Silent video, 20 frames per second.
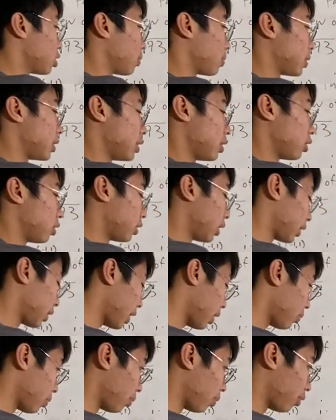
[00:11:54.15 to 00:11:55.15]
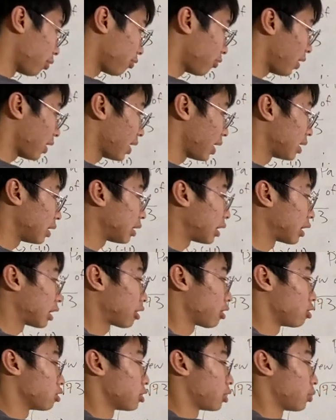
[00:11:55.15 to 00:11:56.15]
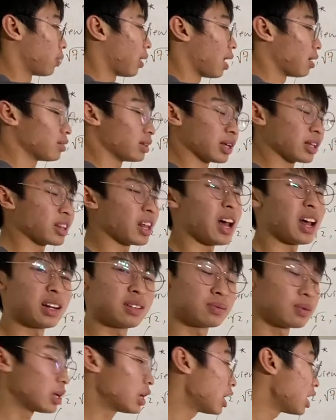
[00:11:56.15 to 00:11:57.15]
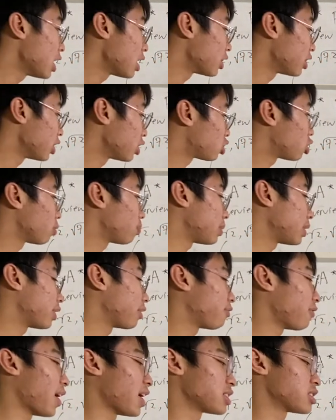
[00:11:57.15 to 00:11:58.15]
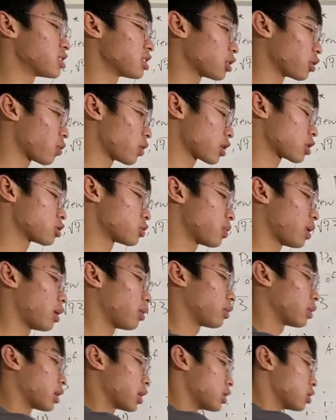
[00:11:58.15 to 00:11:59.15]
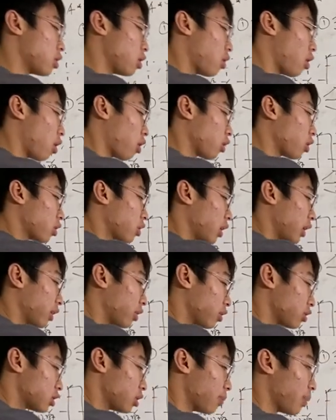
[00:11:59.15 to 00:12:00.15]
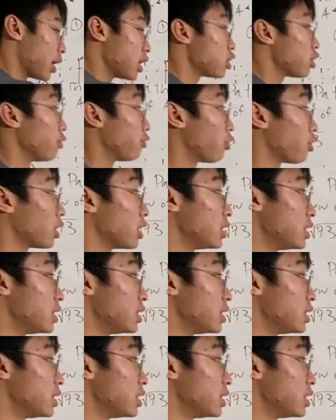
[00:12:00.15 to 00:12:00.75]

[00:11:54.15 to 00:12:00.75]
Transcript: up here like that. We won't find anything that goes around like that. This should be the fastest and quickest route because our arc length or summation for the